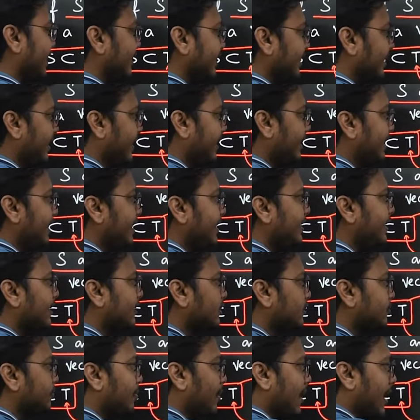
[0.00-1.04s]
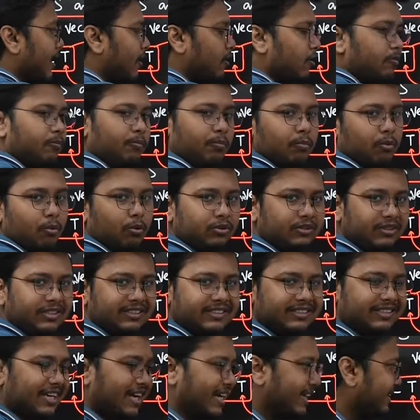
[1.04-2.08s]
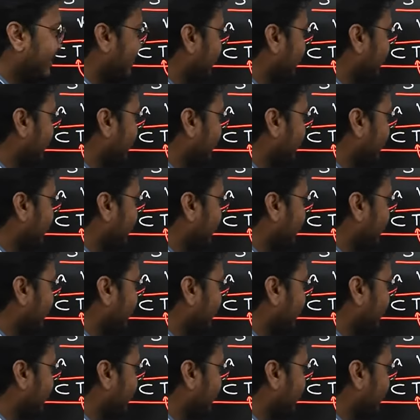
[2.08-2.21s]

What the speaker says: the linear span on both the sides,